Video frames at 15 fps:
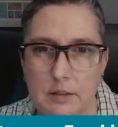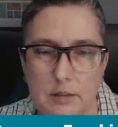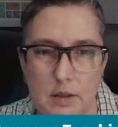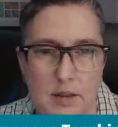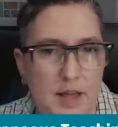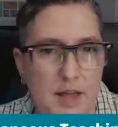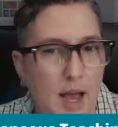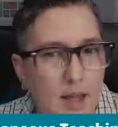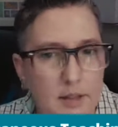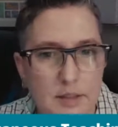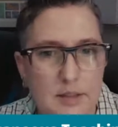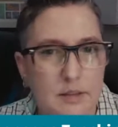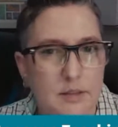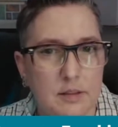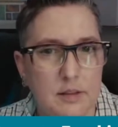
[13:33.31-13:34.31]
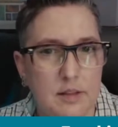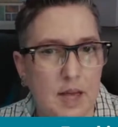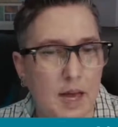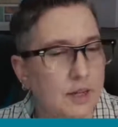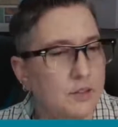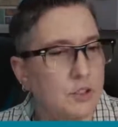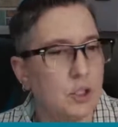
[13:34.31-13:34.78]
That is
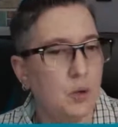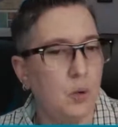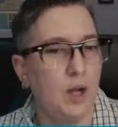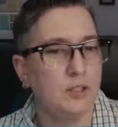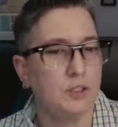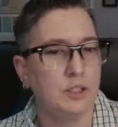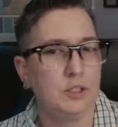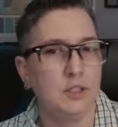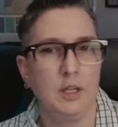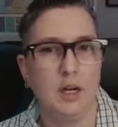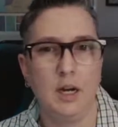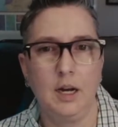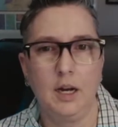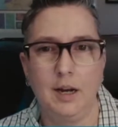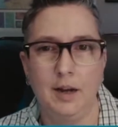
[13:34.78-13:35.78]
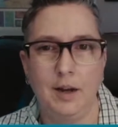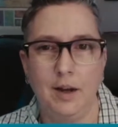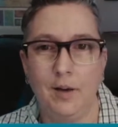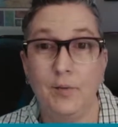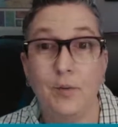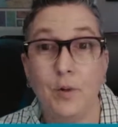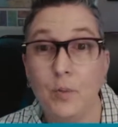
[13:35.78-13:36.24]
the question
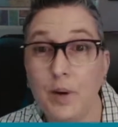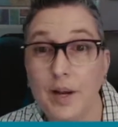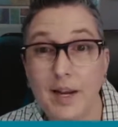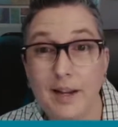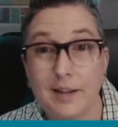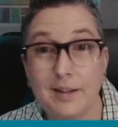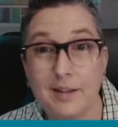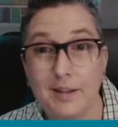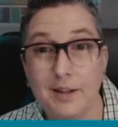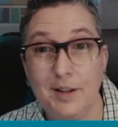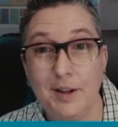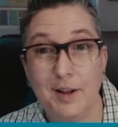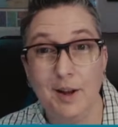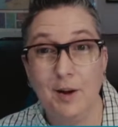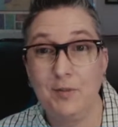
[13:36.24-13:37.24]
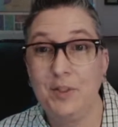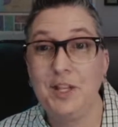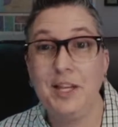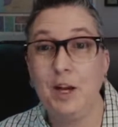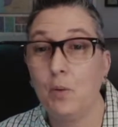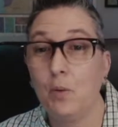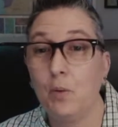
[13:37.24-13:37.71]
of the week, of the
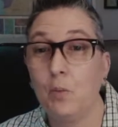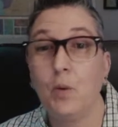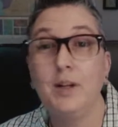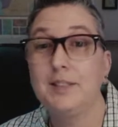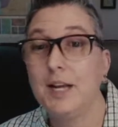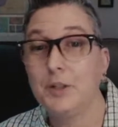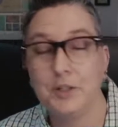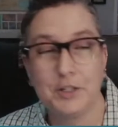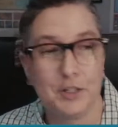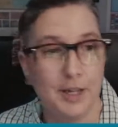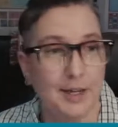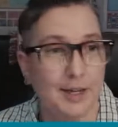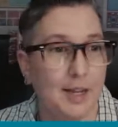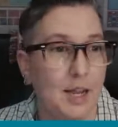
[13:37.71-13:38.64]
year. What does that look like?